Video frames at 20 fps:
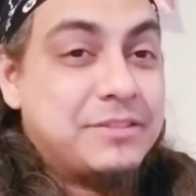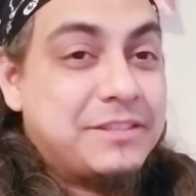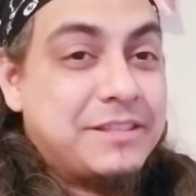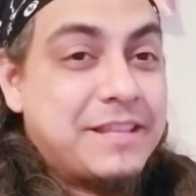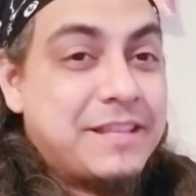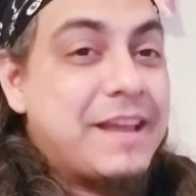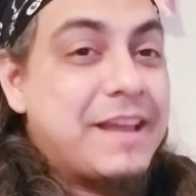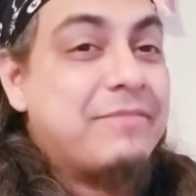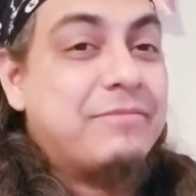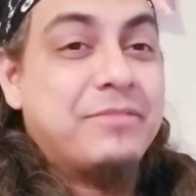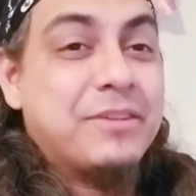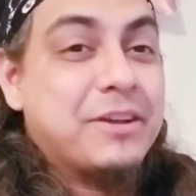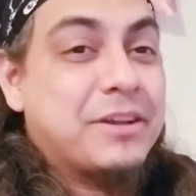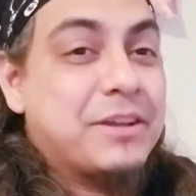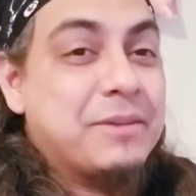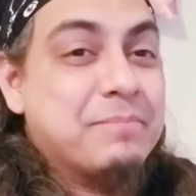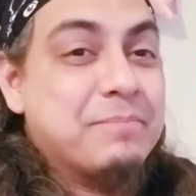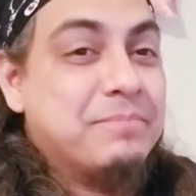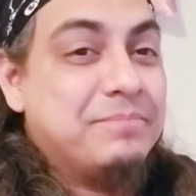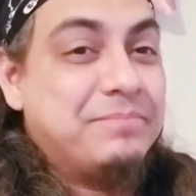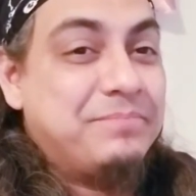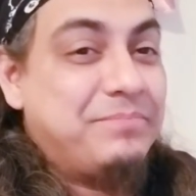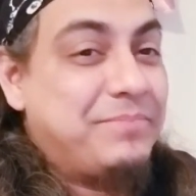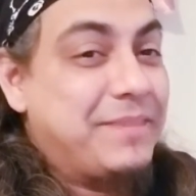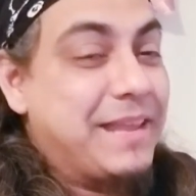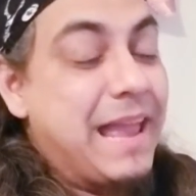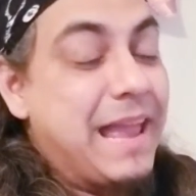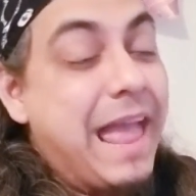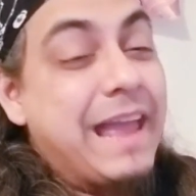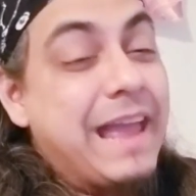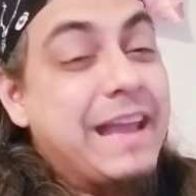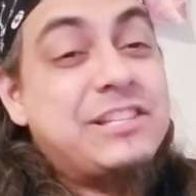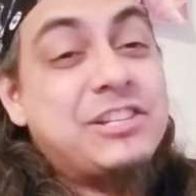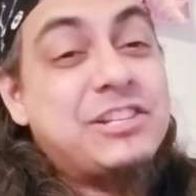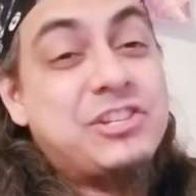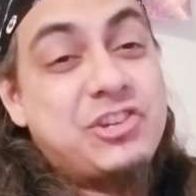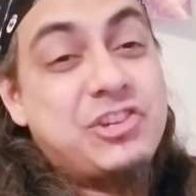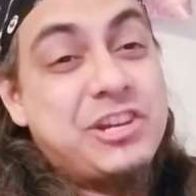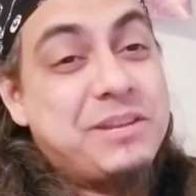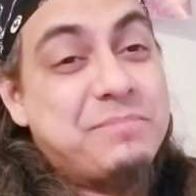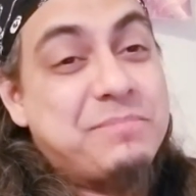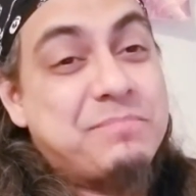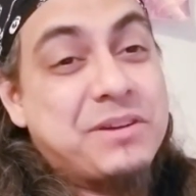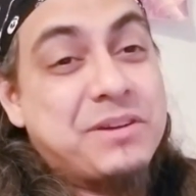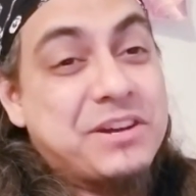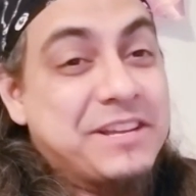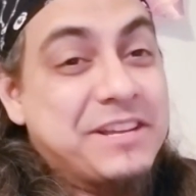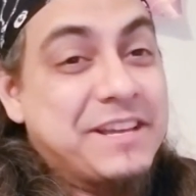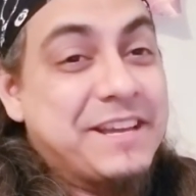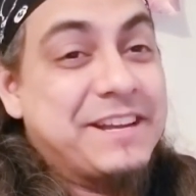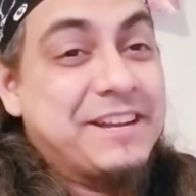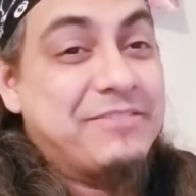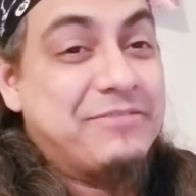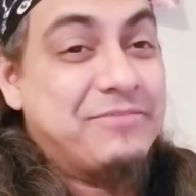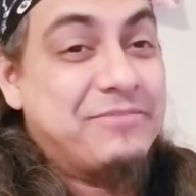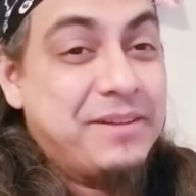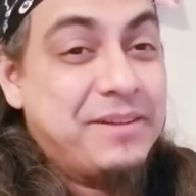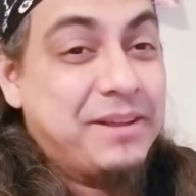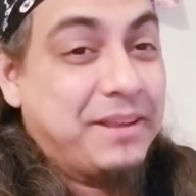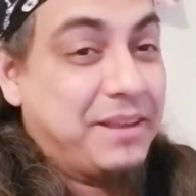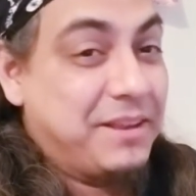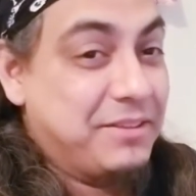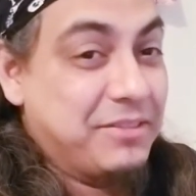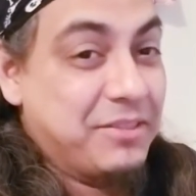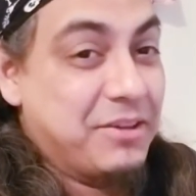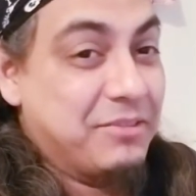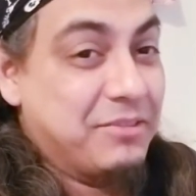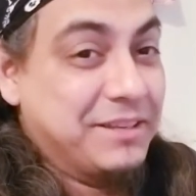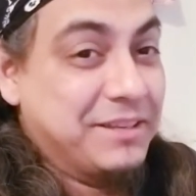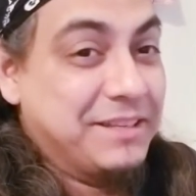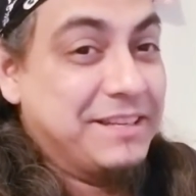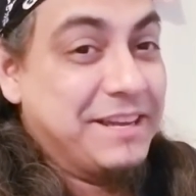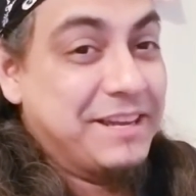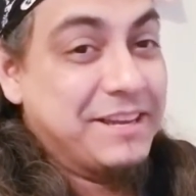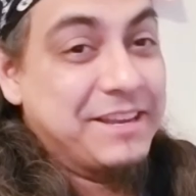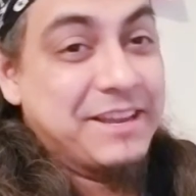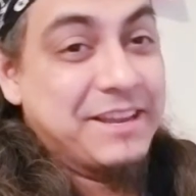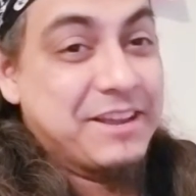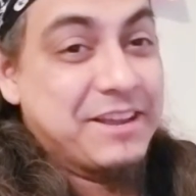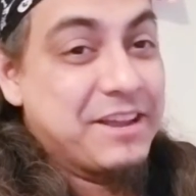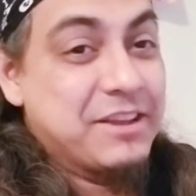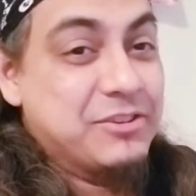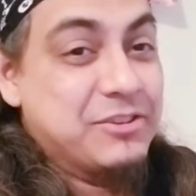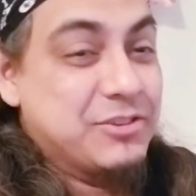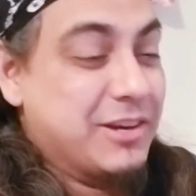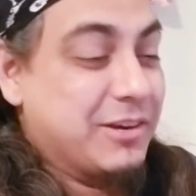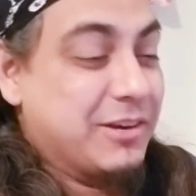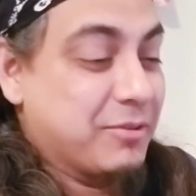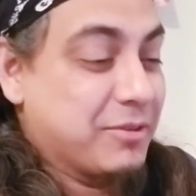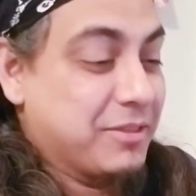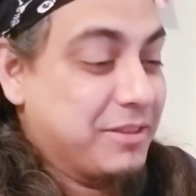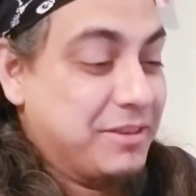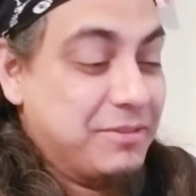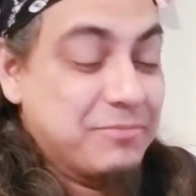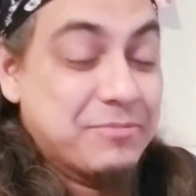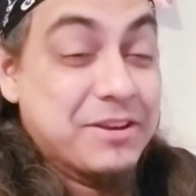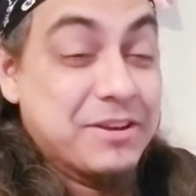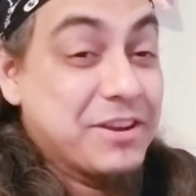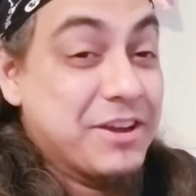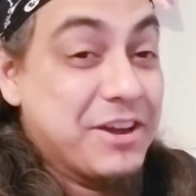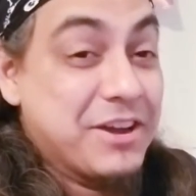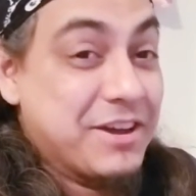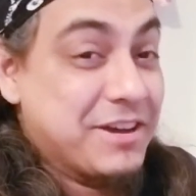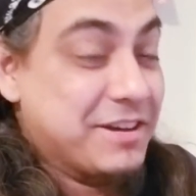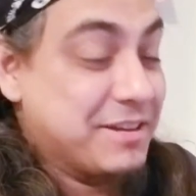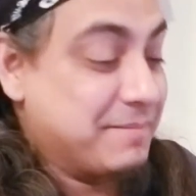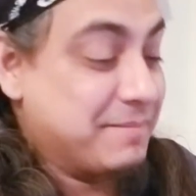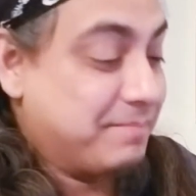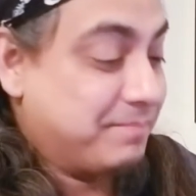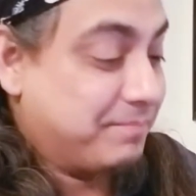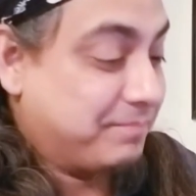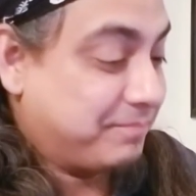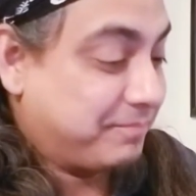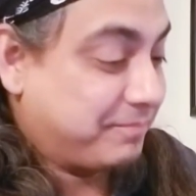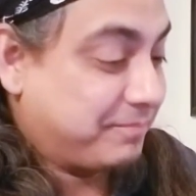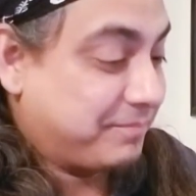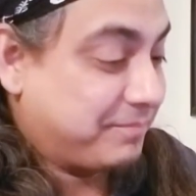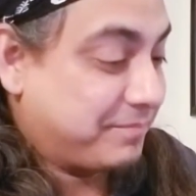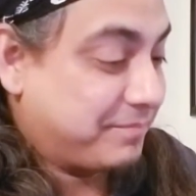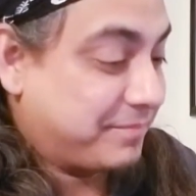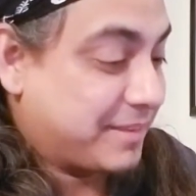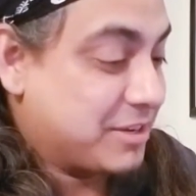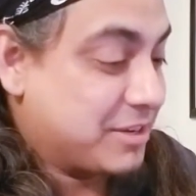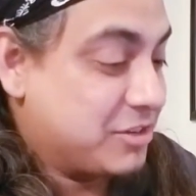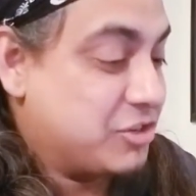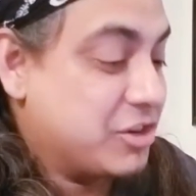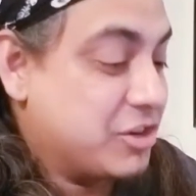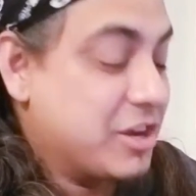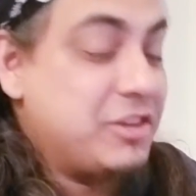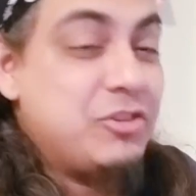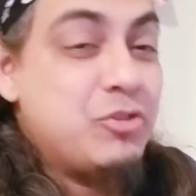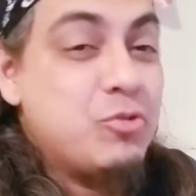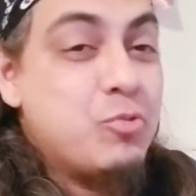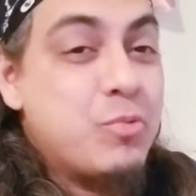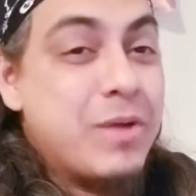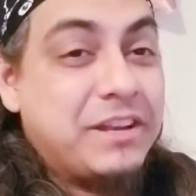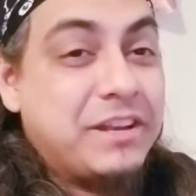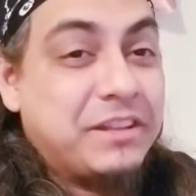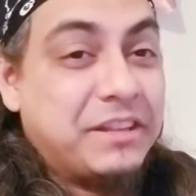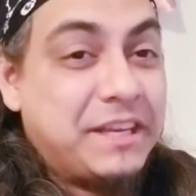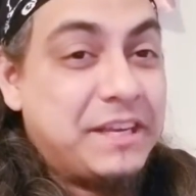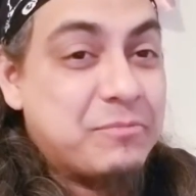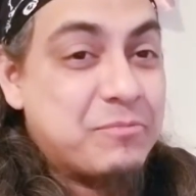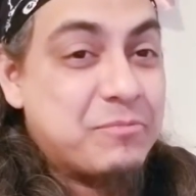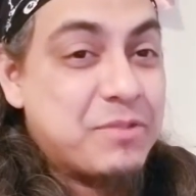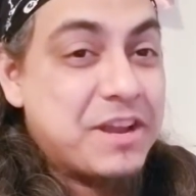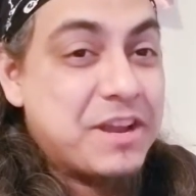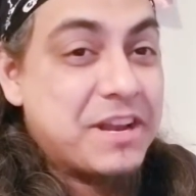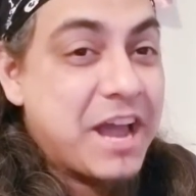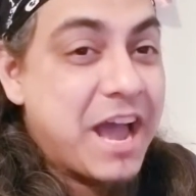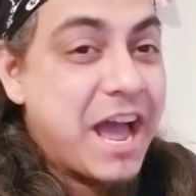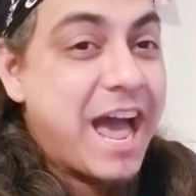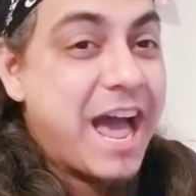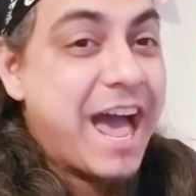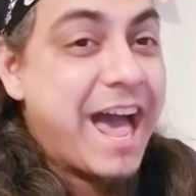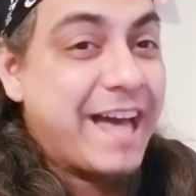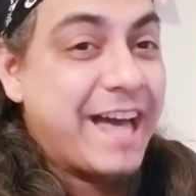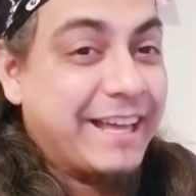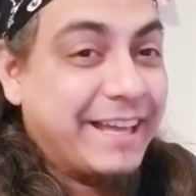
That fucking... It's a shitty pun, and I fucking love it. I generally went ha. Genuinely went ha.